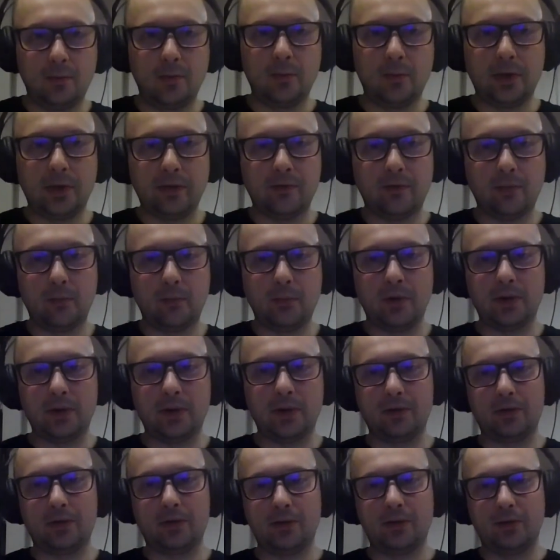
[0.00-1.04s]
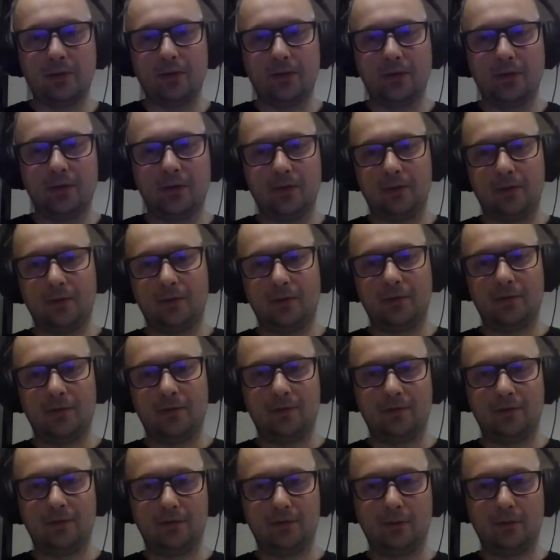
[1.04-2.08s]
We have a Mud
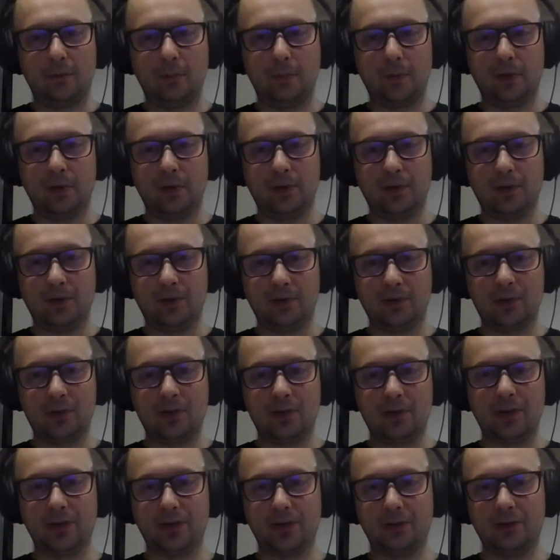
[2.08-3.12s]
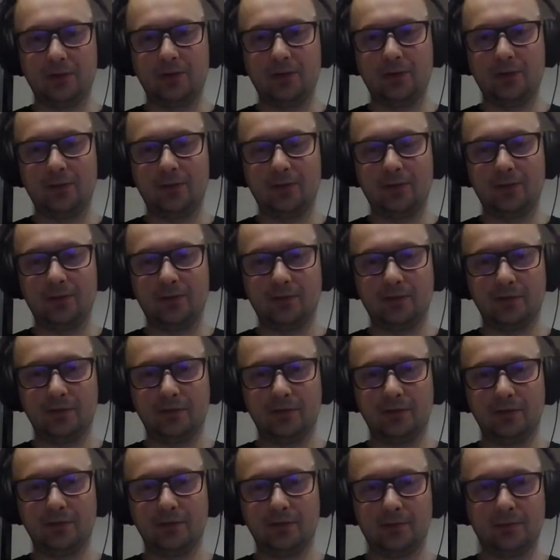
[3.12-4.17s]
from the Mud channel.
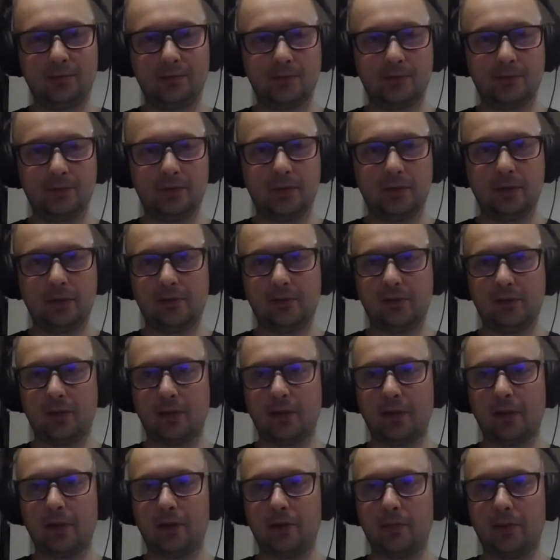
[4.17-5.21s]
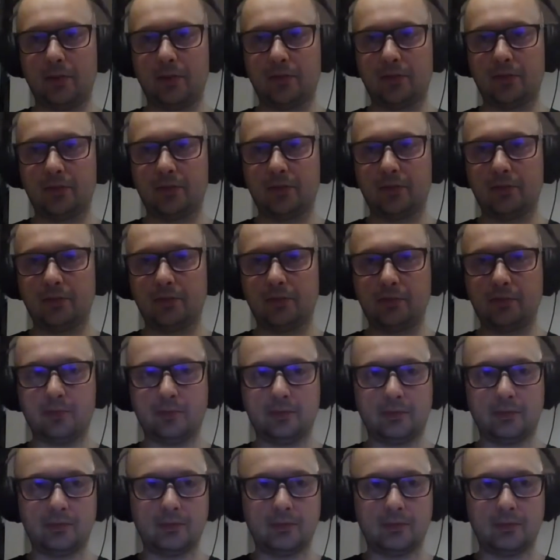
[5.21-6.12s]
Yes, I hear myself.